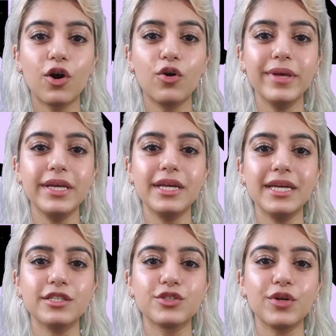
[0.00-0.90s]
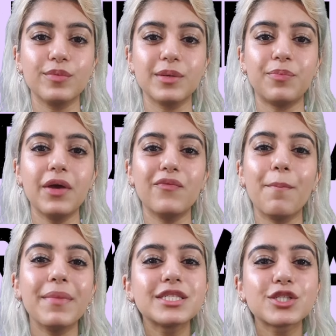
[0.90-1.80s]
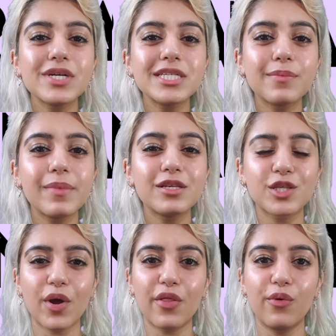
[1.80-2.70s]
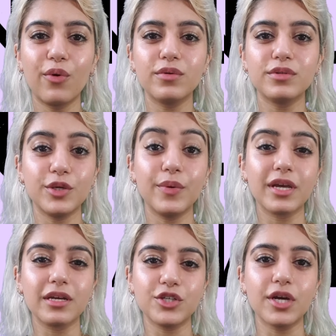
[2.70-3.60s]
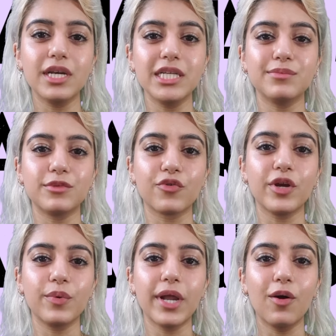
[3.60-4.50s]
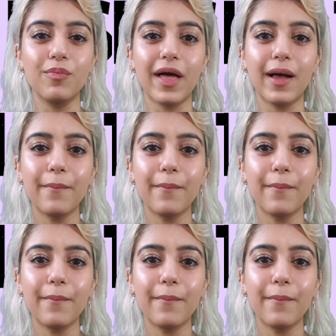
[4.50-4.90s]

whole media industry was a bit of a mystery to me, so I thought doing a journalism degree would help that.